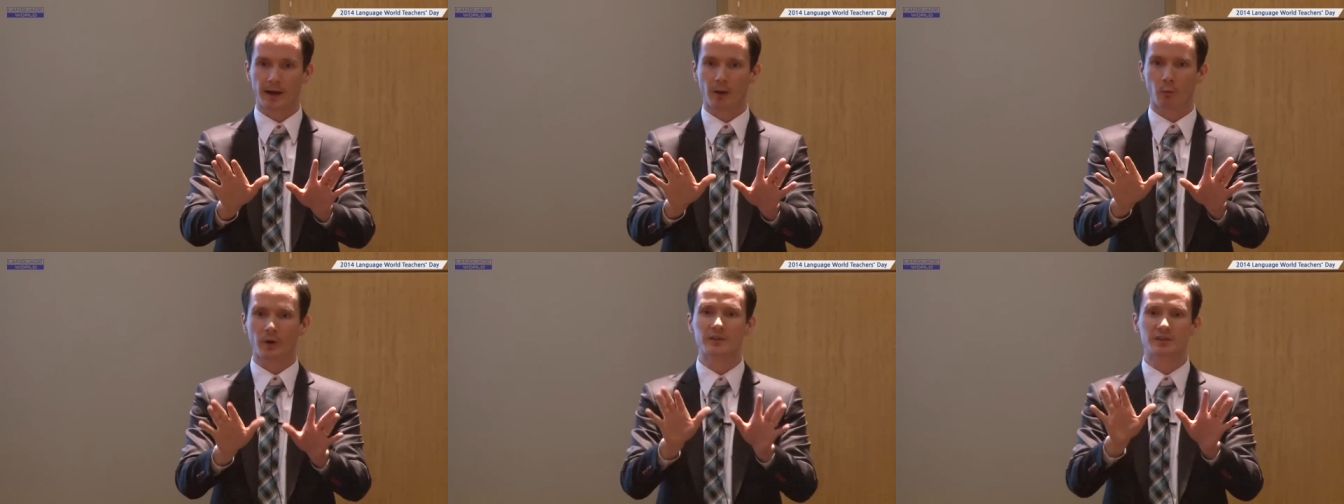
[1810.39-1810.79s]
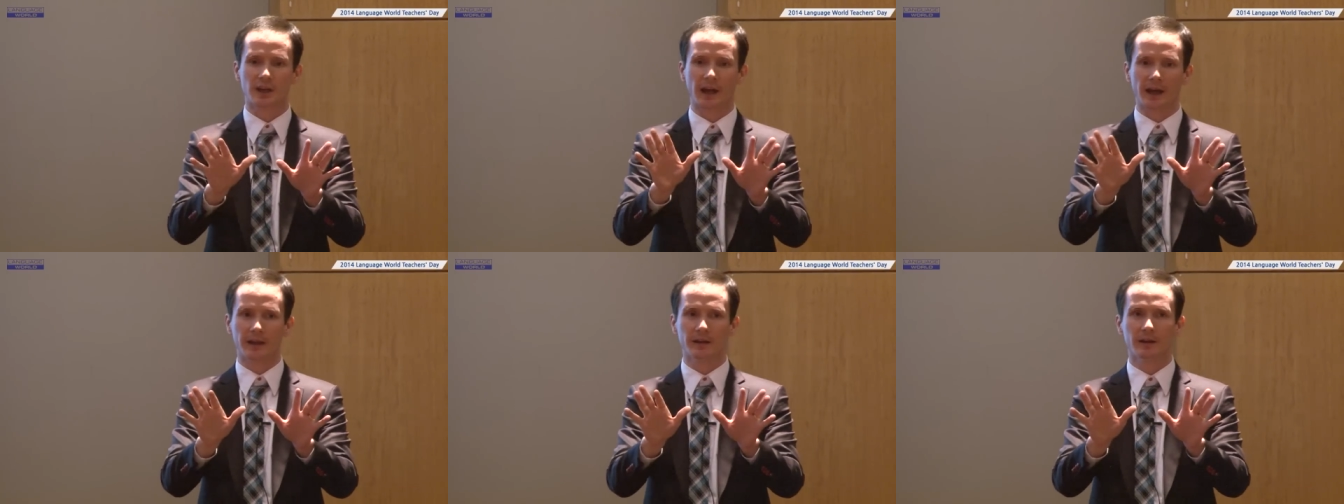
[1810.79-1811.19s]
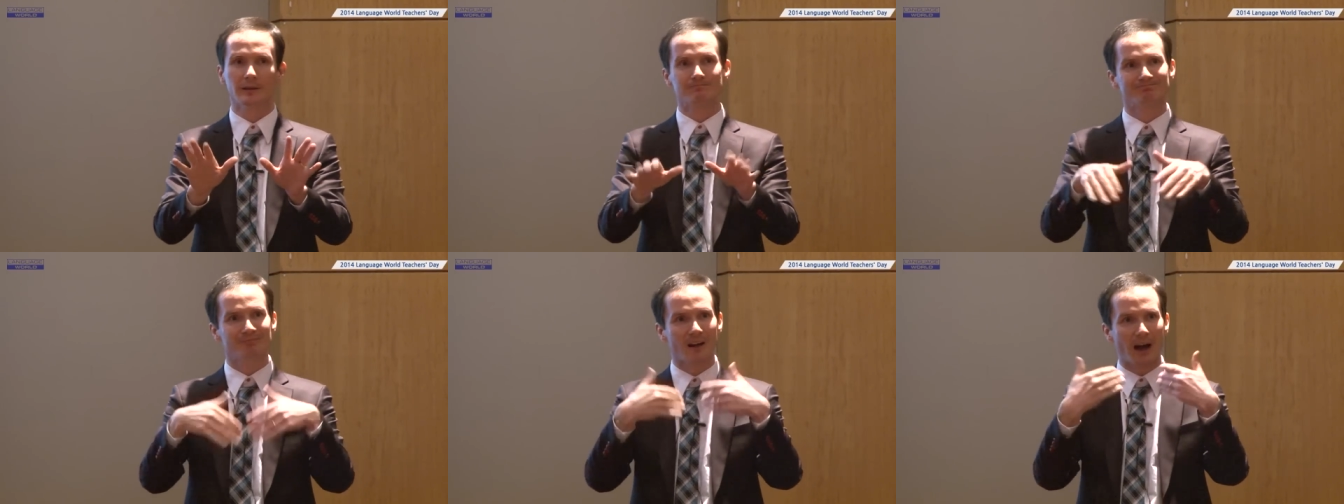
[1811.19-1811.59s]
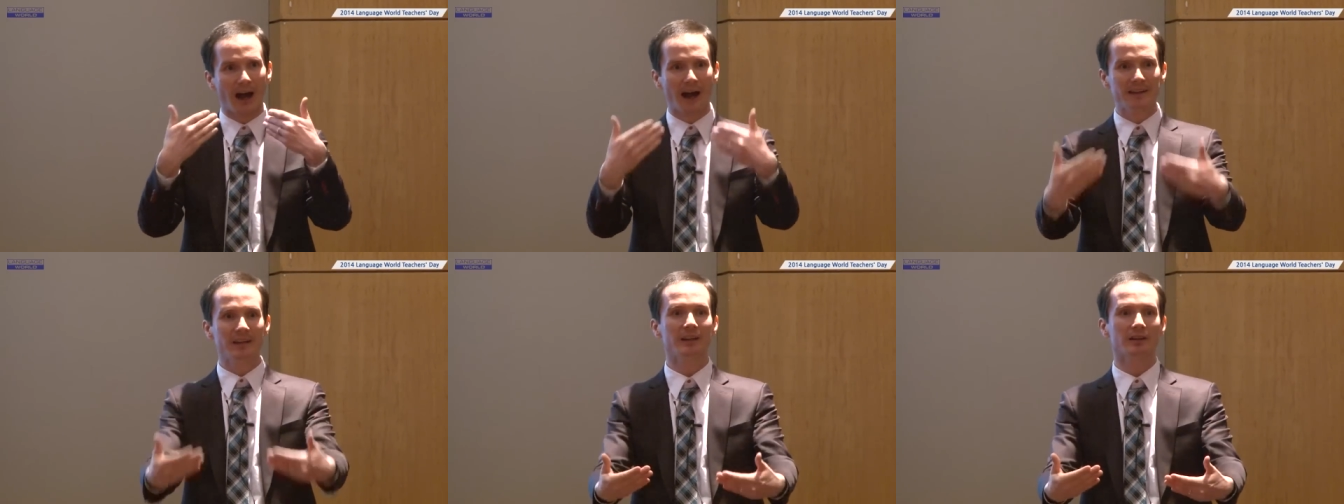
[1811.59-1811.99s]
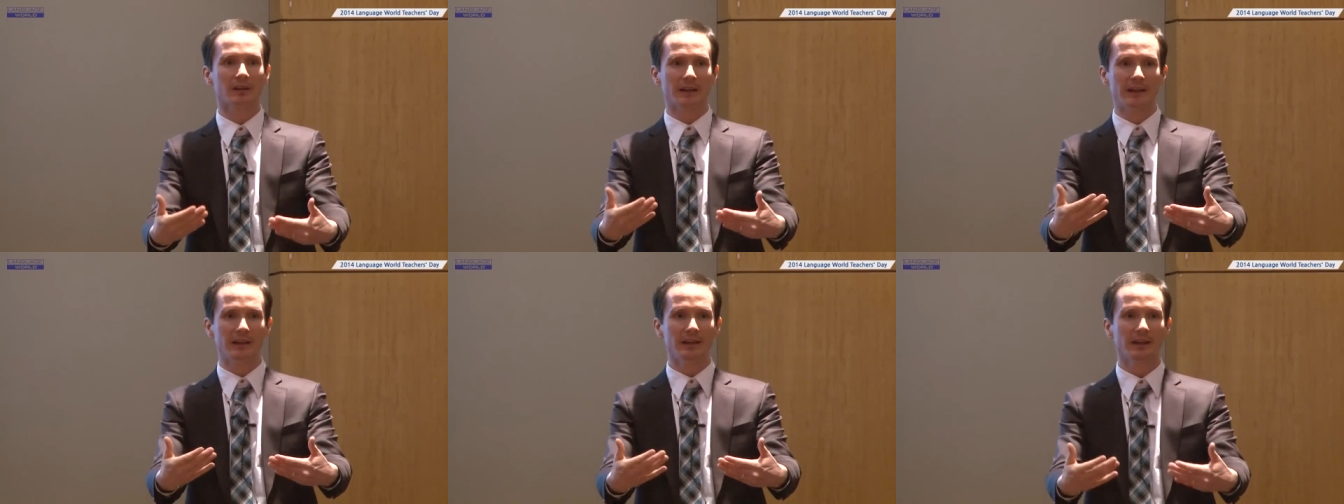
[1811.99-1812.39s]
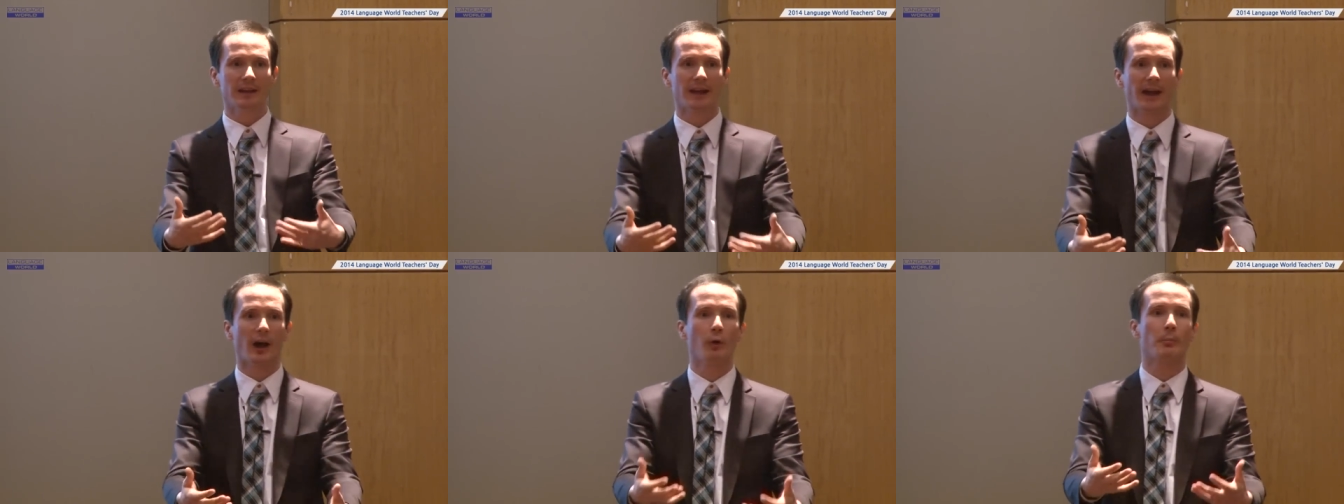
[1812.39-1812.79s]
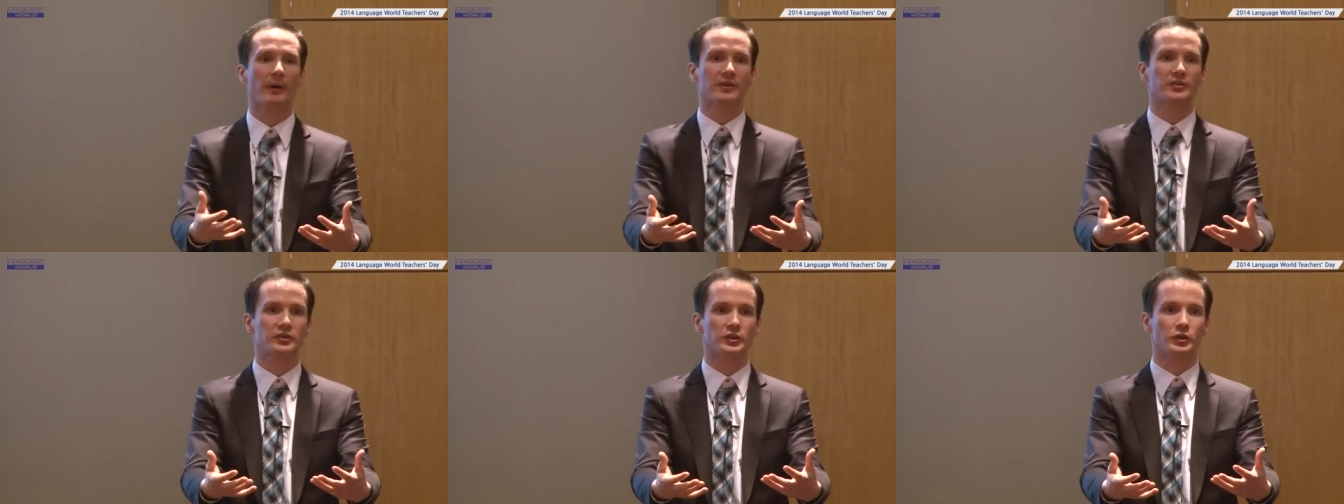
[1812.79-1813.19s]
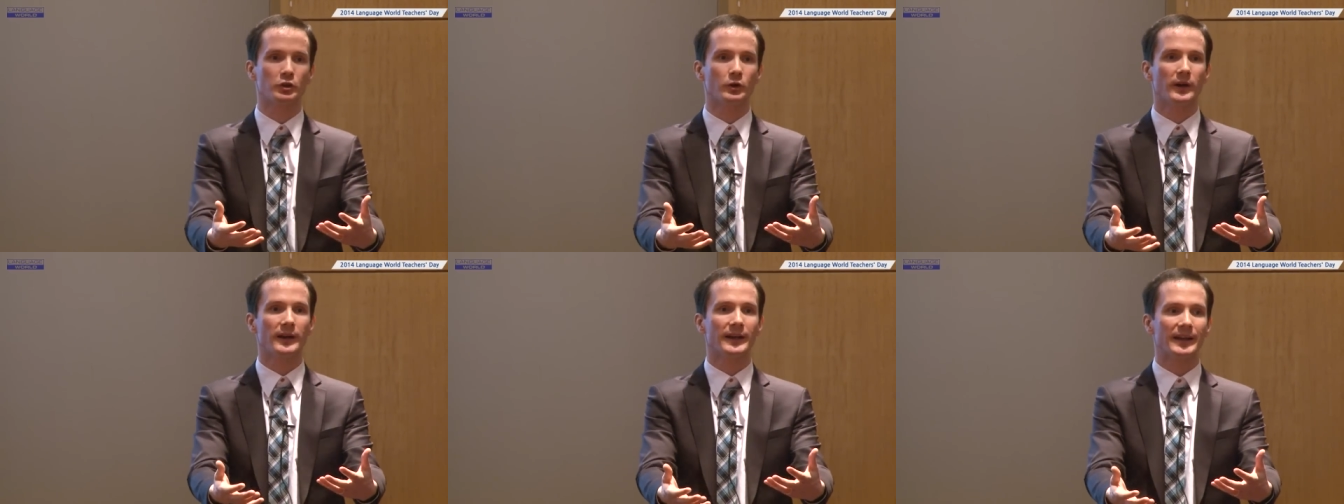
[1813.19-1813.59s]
which can ideally help us to